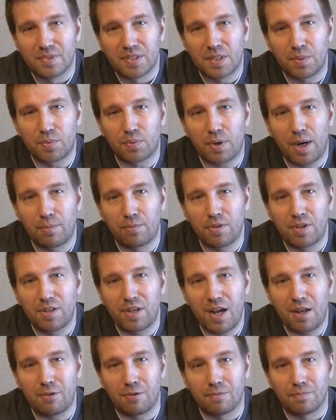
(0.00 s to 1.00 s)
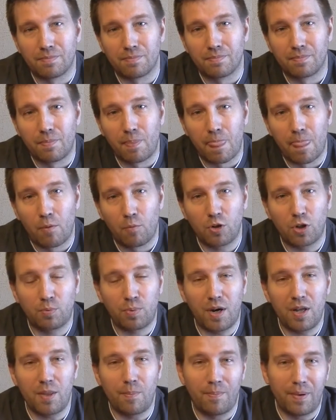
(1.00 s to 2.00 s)
subscribe to the channel, which
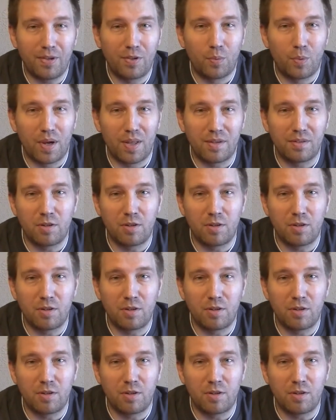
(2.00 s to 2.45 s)
is probably the best way.